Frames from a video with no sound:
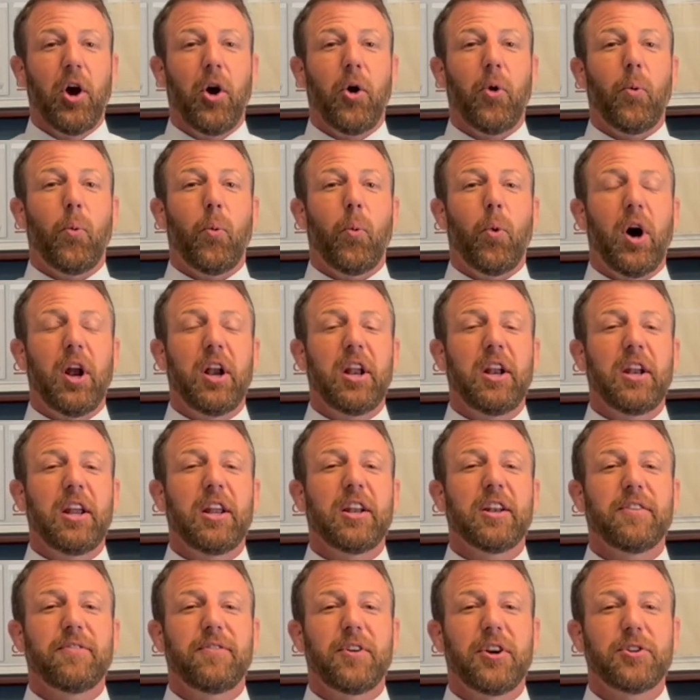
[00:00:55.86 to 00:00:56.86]
What an
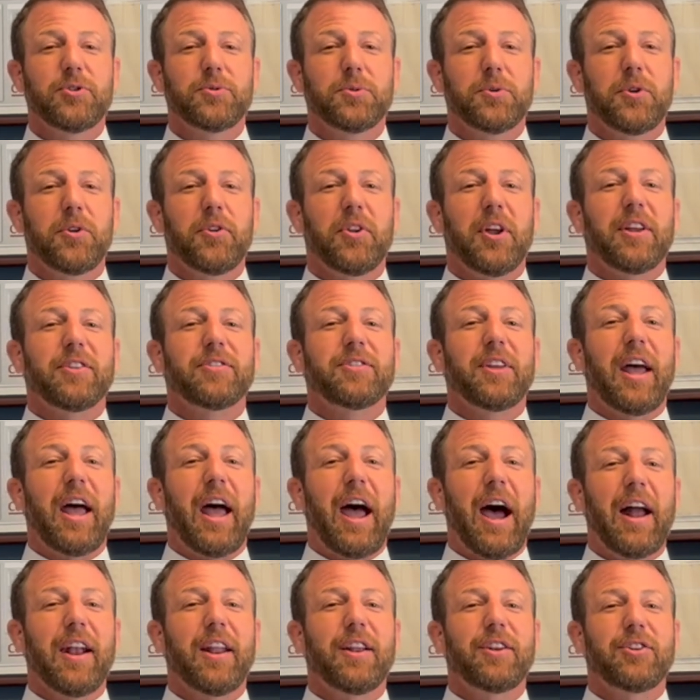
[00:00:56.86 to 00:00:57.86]
individual that's
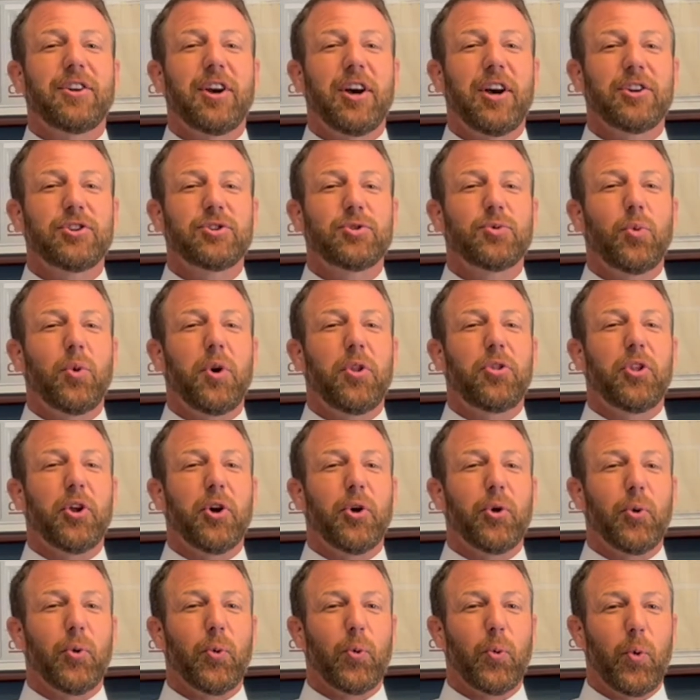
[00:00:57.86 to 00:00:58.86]
out of touch with
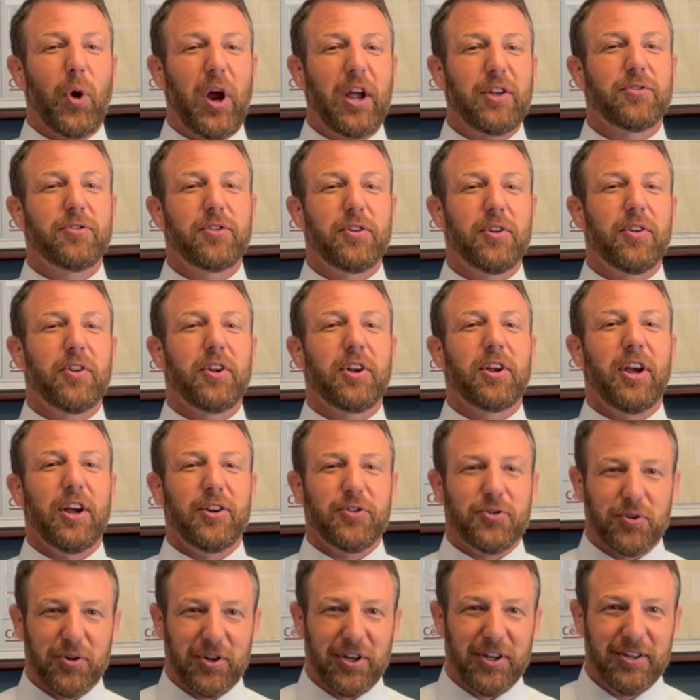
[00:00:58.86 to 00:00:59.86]
the rest of the
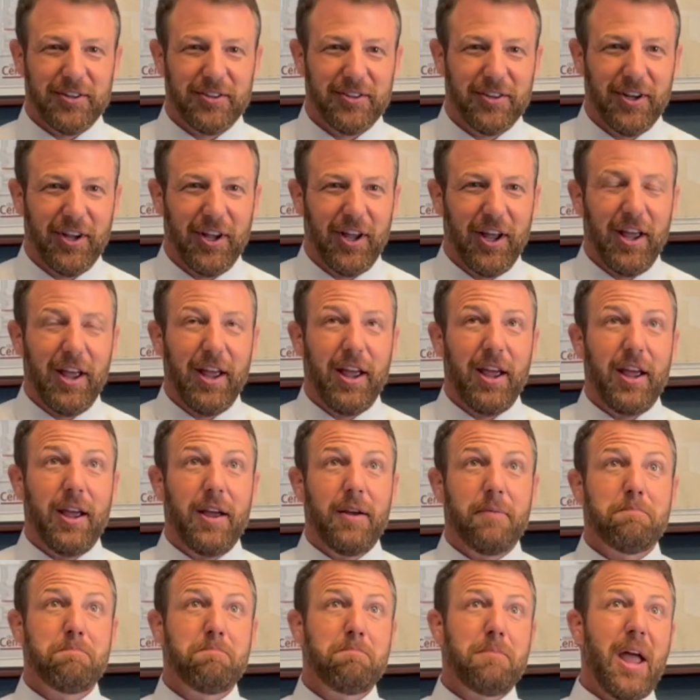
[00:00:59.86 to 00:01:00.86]
country.
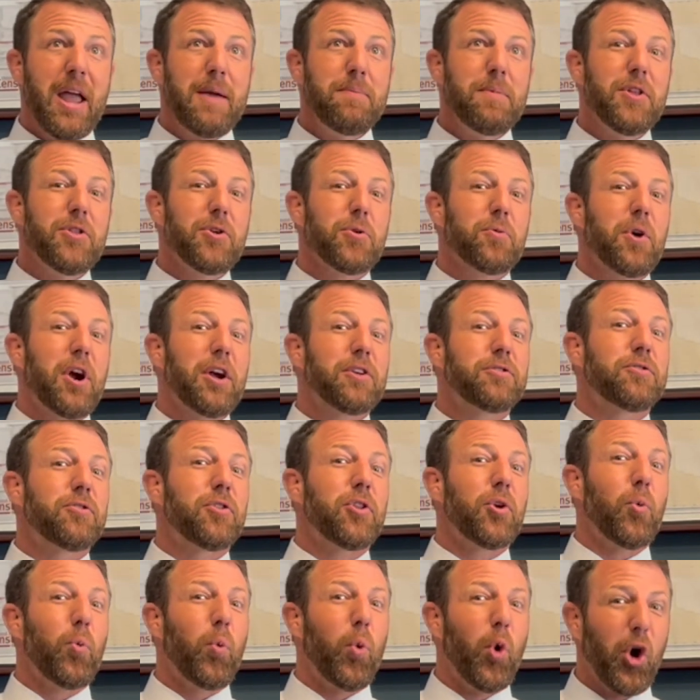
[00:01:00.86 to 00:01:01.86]
Maybe the rest of
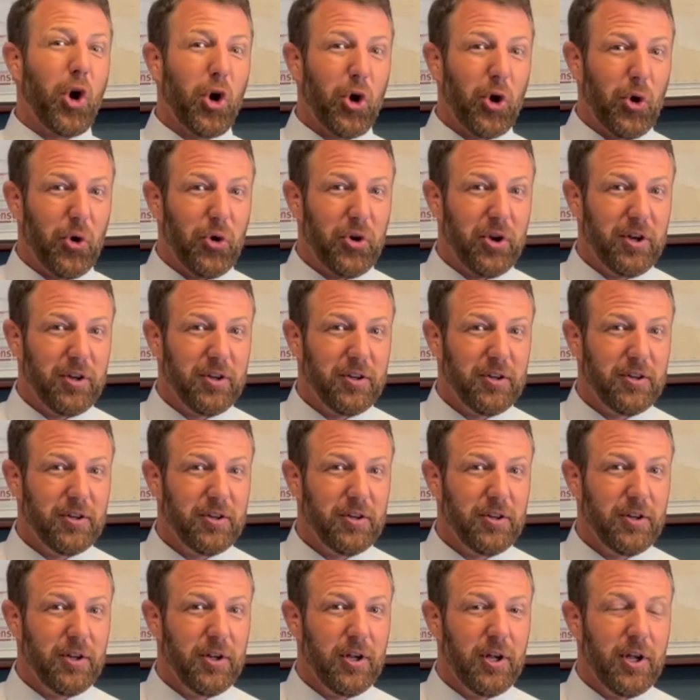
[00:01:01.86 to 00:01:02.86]
the world.
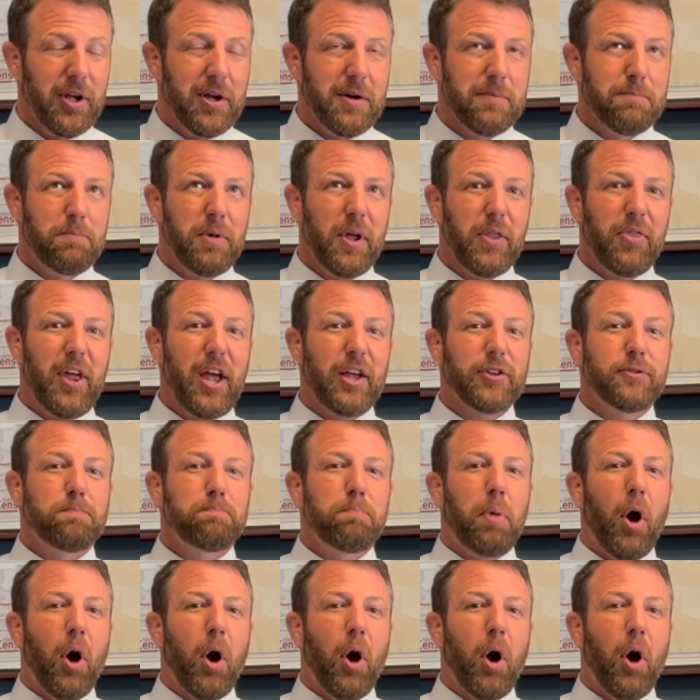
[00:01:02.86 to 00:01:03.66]
But that's